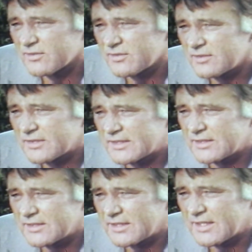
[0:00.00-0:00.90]

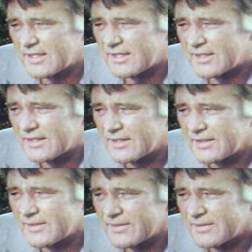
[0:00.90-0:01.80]

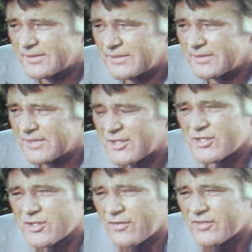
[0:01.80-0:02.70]
uh,
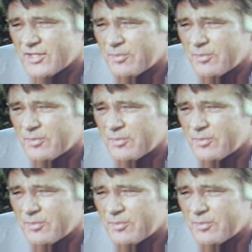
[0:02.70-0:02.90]
that soft